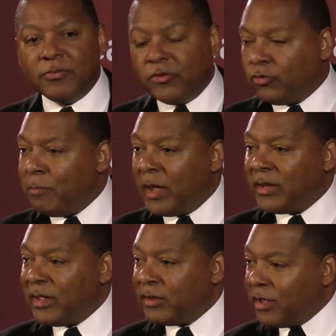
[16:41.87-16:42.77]
that you
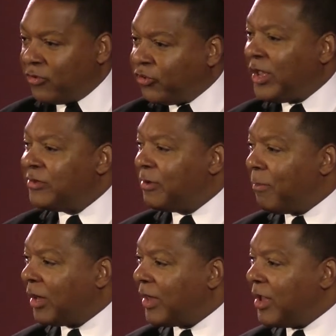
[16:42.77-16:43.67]
made a change
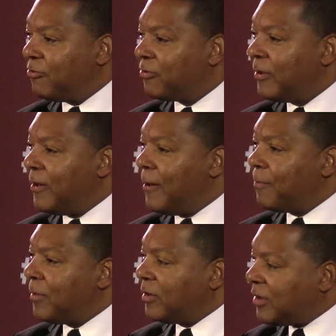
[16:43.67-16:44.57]
in my life.
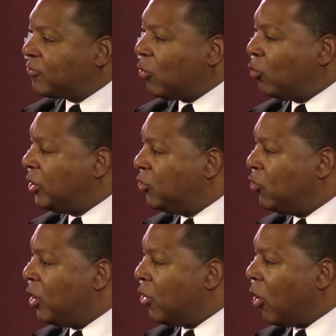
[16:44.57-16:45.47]
That's what we
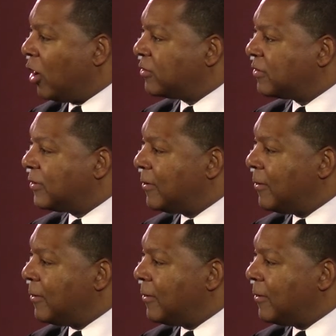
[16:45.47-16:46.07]
do in the arts.